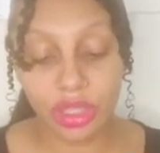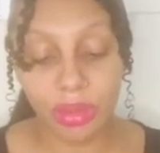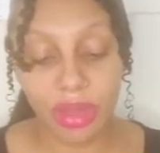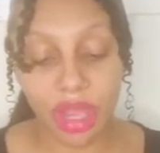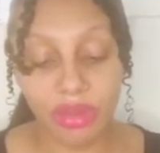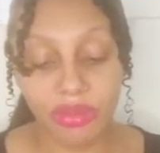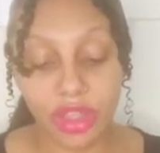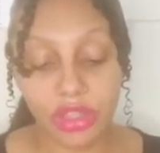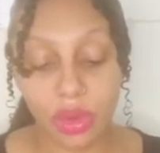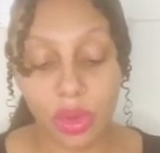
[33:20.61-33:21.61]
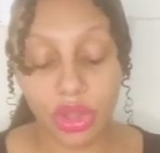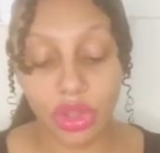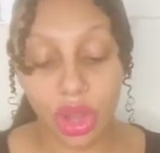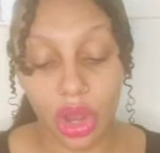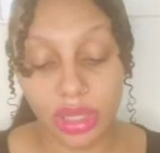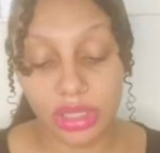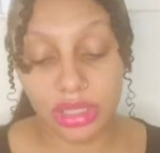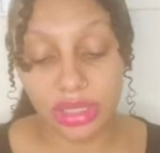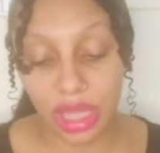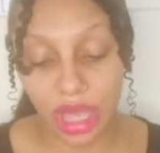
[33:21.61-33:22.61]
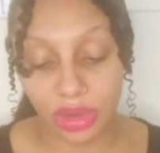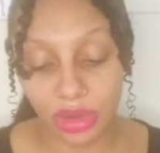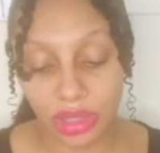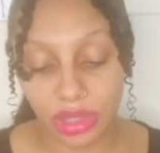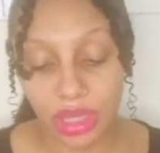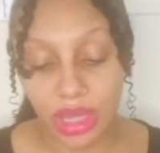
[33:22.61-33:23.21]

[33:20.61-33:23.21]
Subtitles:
manifest all your heart's desires.